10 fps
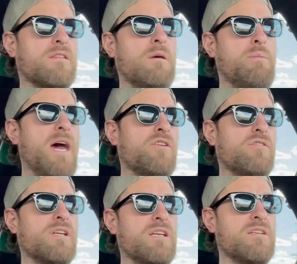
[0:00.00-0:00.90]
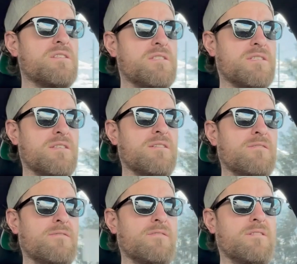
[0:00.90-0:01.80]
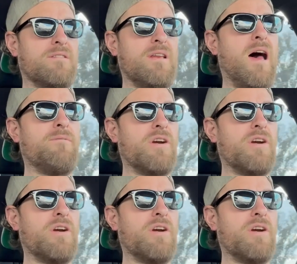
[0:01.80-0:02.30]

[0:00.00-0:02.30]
The pedal is not